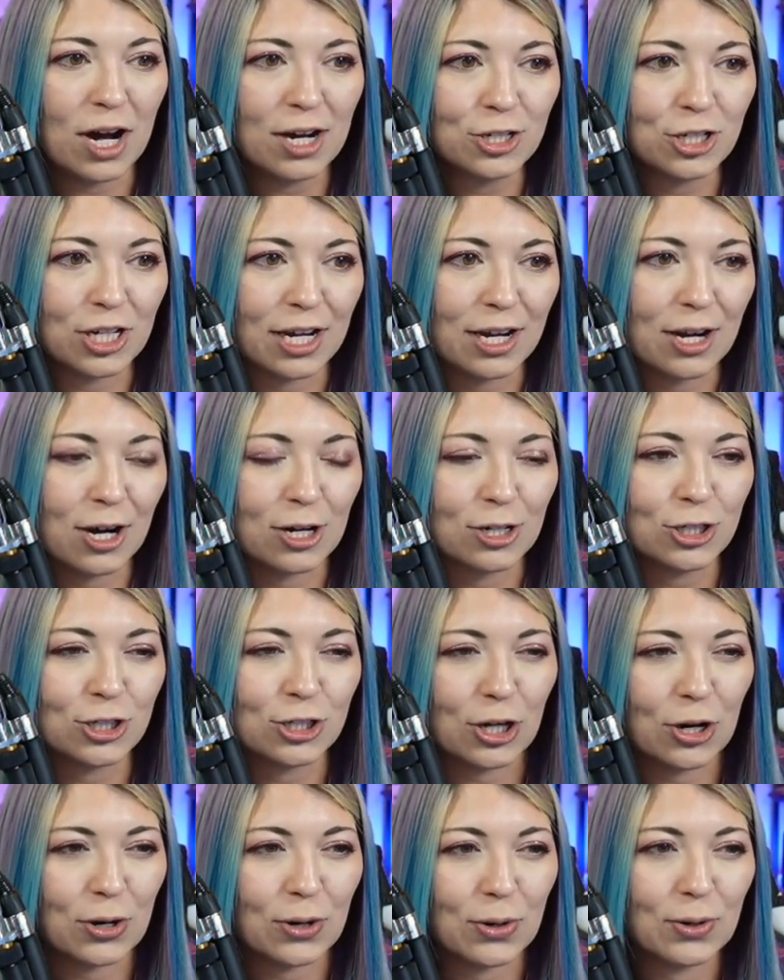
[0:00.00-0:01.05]
are watching are
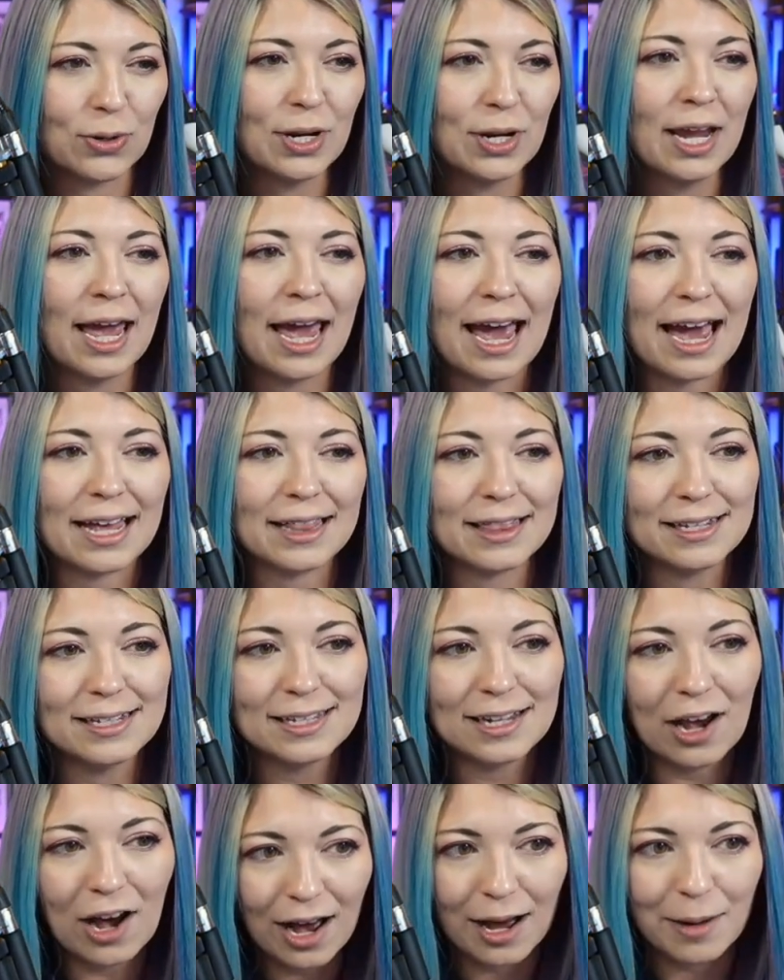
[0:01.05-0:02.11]
shown at the
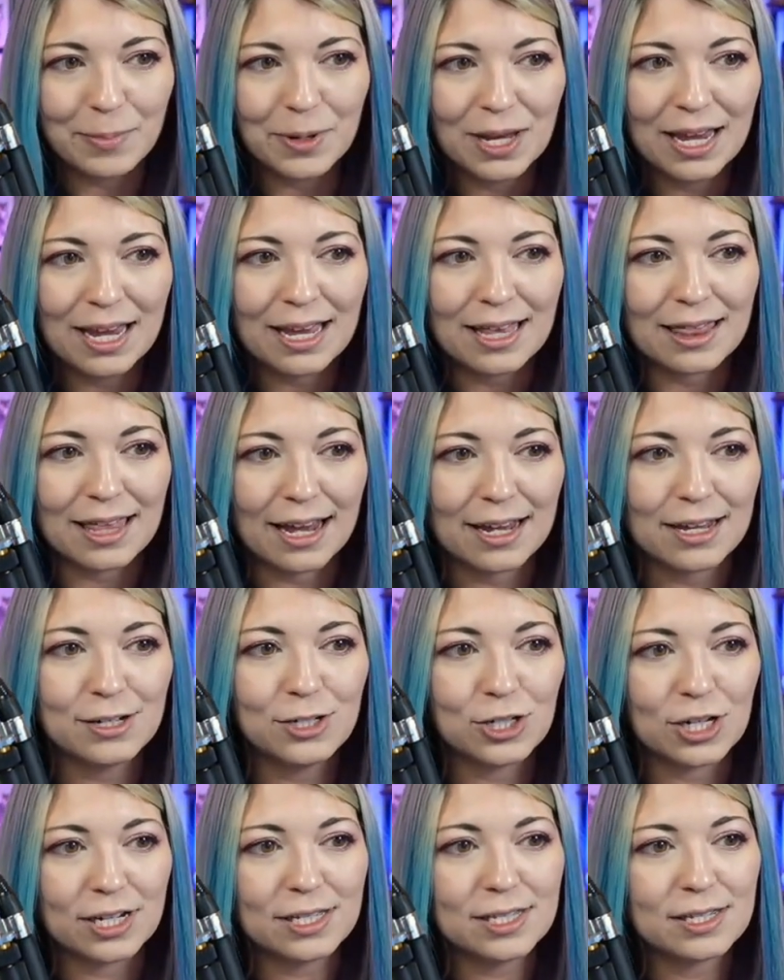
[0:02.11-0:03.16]
top. That
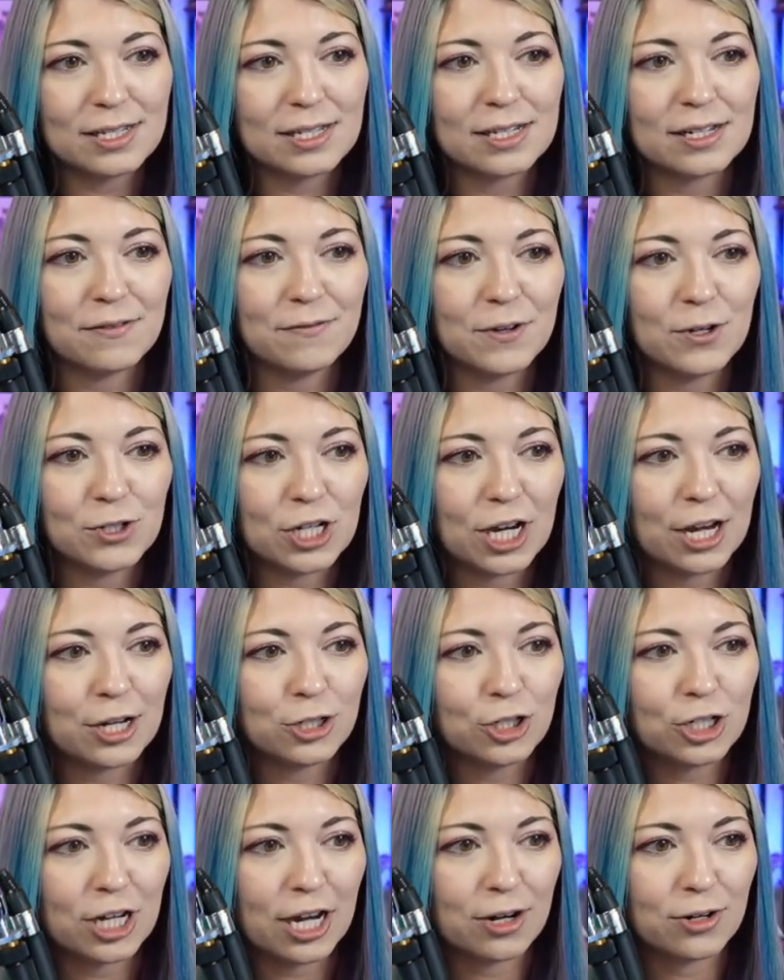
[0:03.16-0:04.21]
adjusts if you
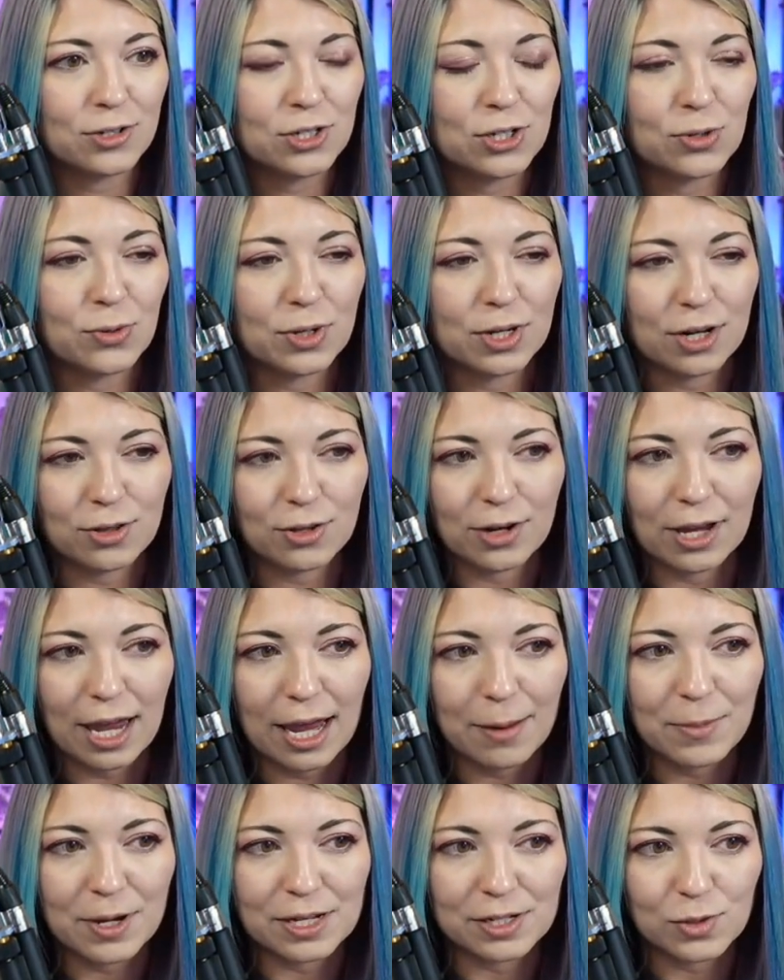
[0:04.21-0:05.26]
change channels to another
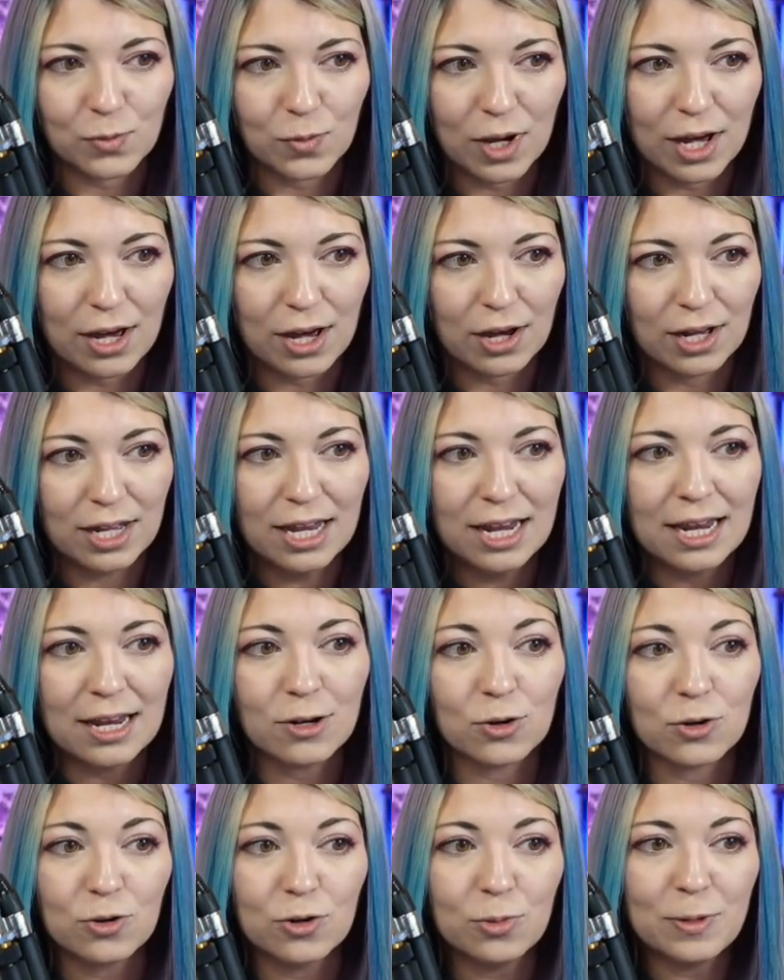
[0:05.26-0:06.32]
game as well.
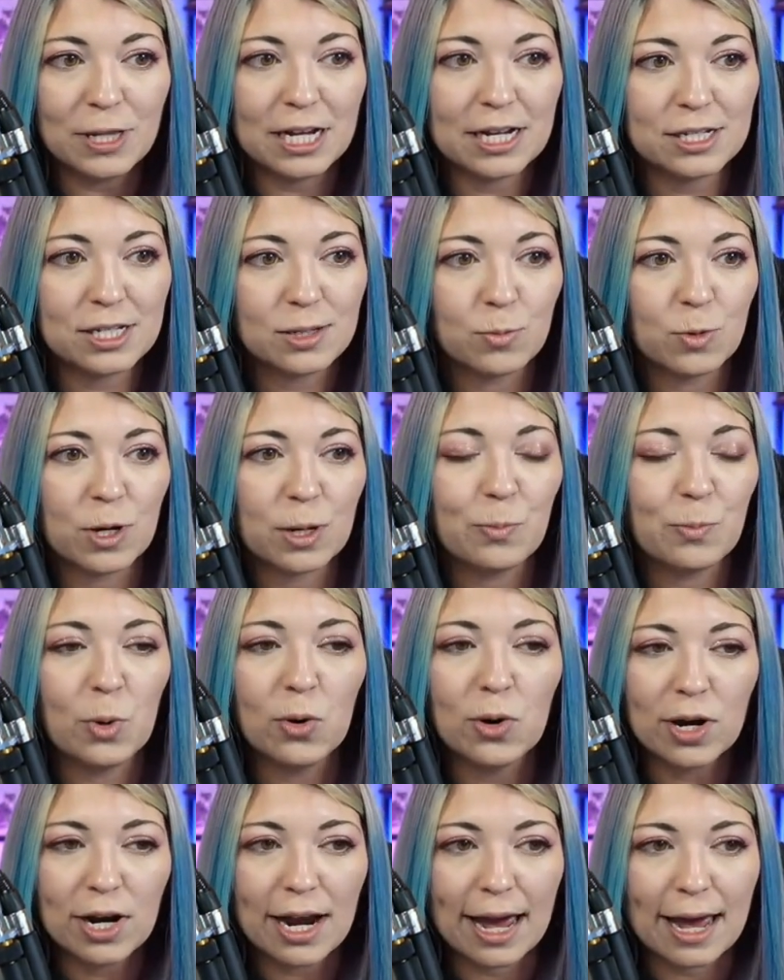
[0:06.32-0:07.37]
Google plans to bring
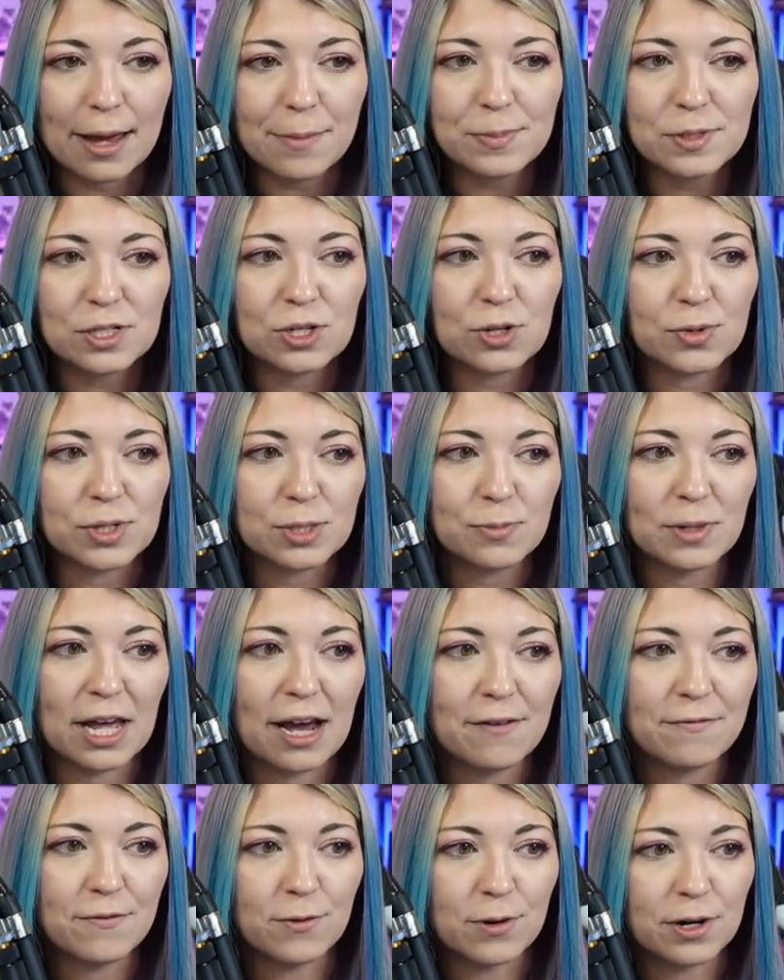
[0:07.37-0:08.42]
more apps to its
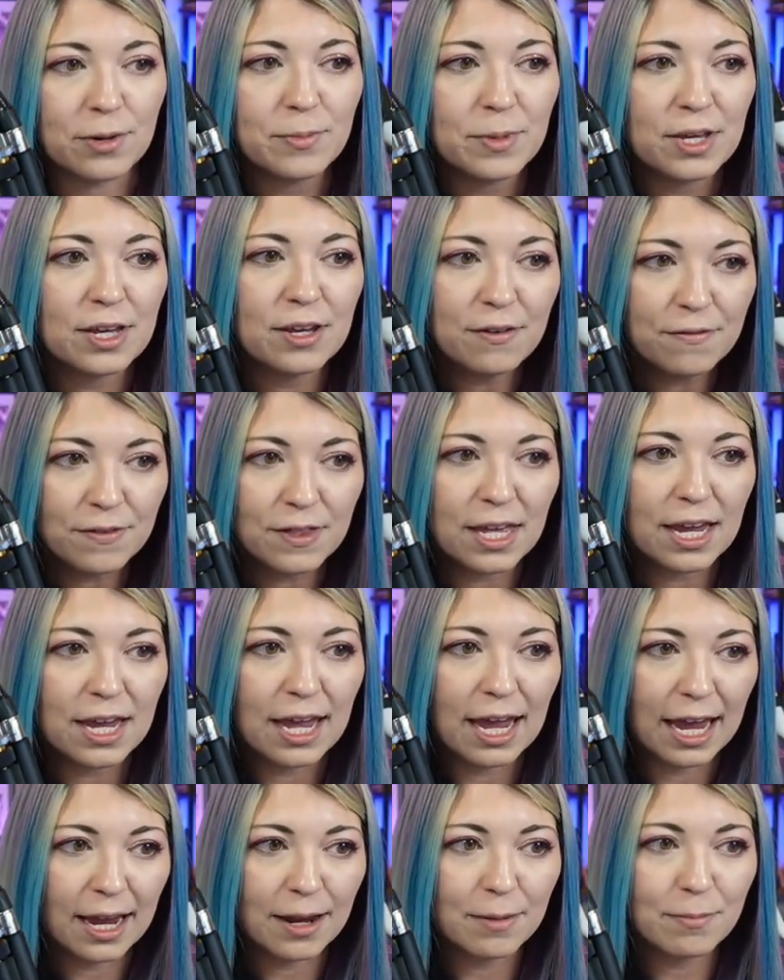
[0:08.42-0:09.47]
platform platform if they
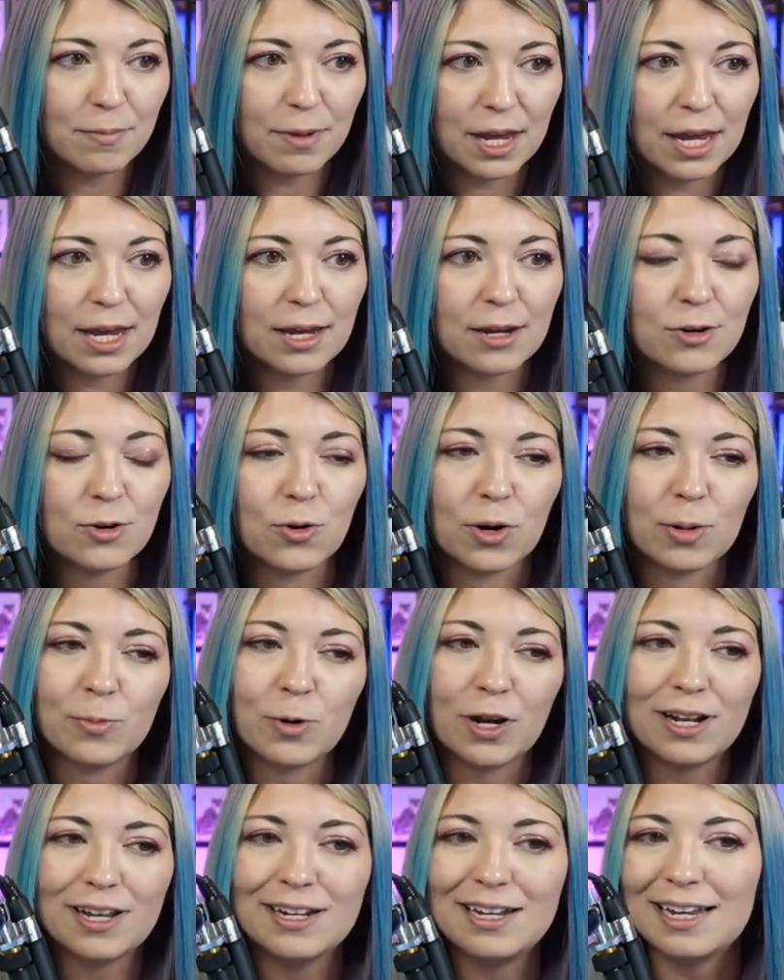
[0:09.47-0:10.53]
can be
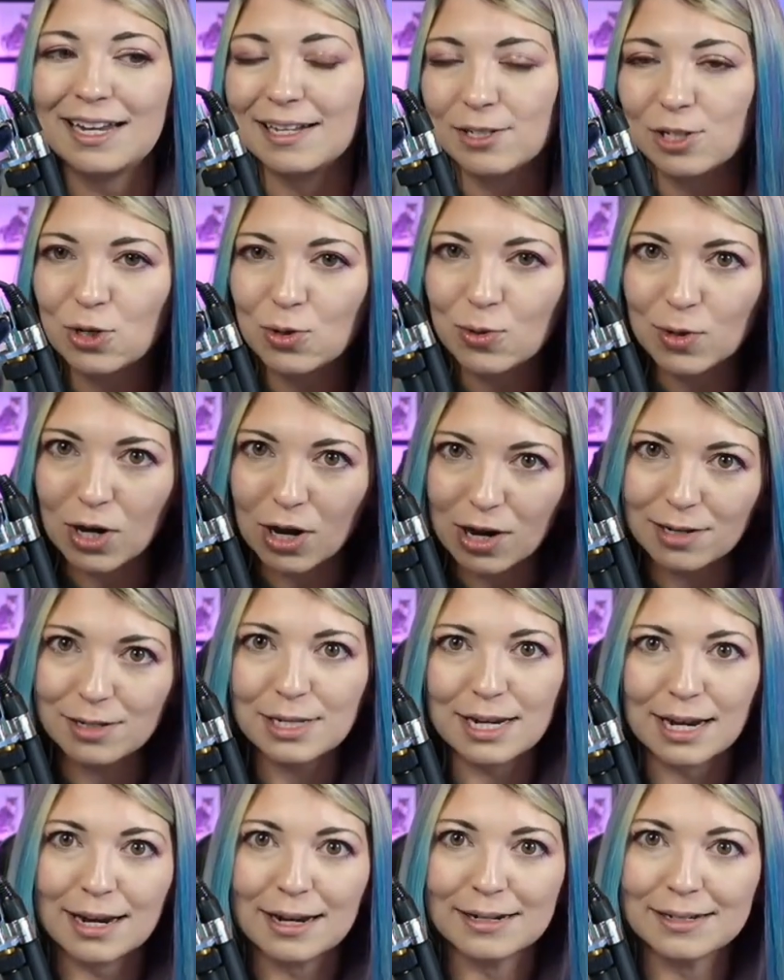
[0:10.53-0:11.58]
incorporated into
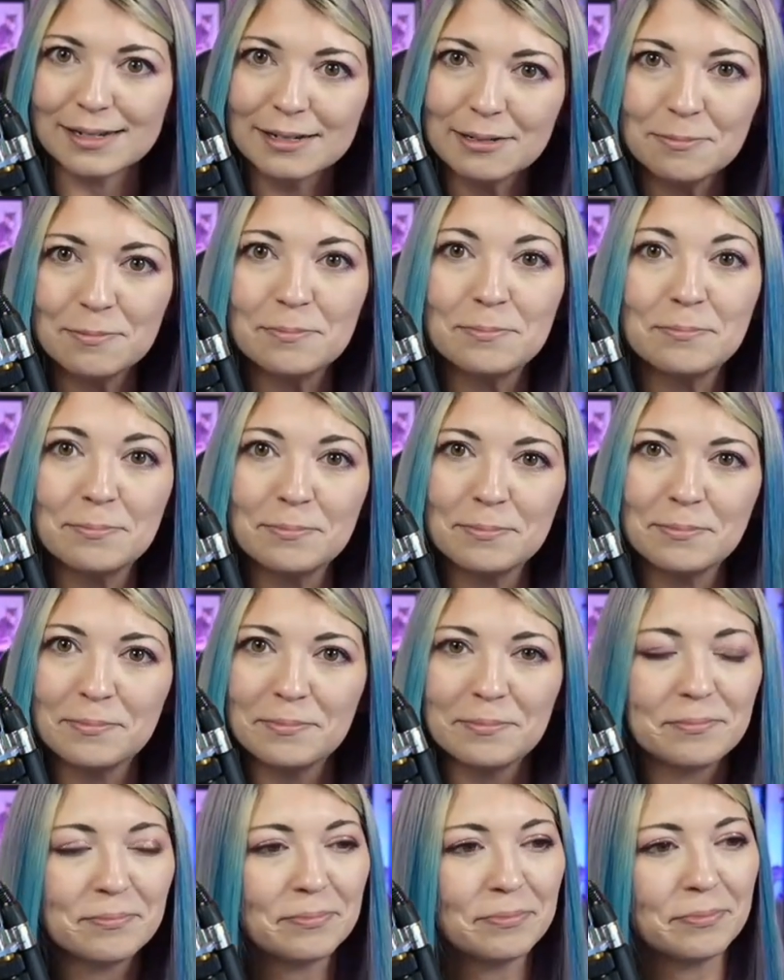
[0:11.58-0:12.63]
content.
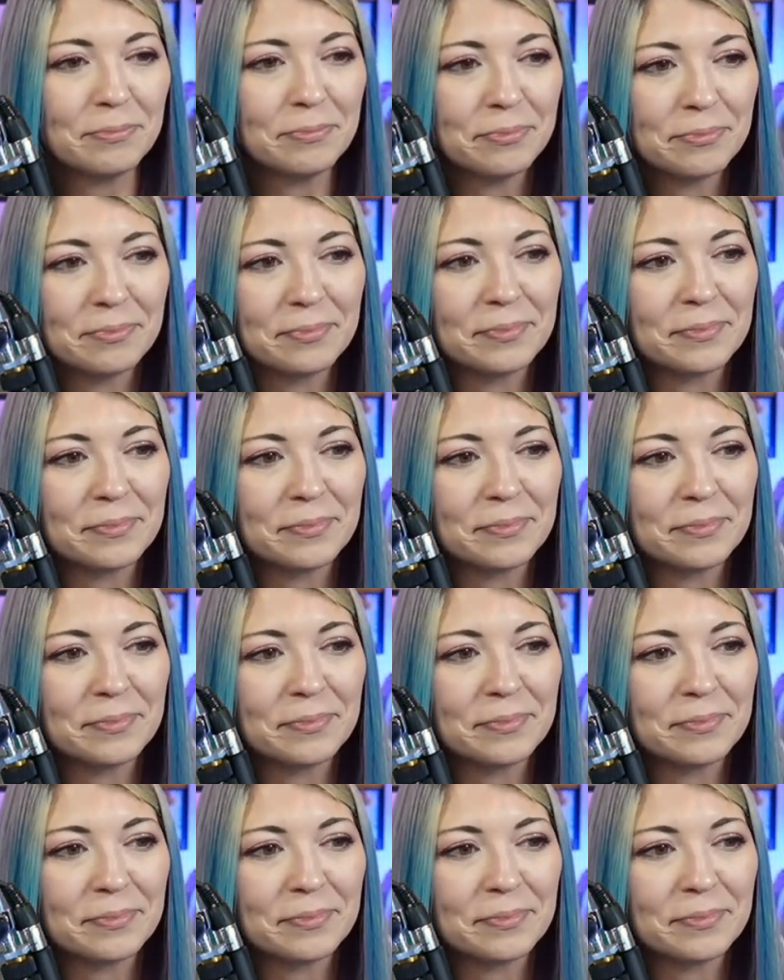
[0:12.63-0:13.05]
Yeah,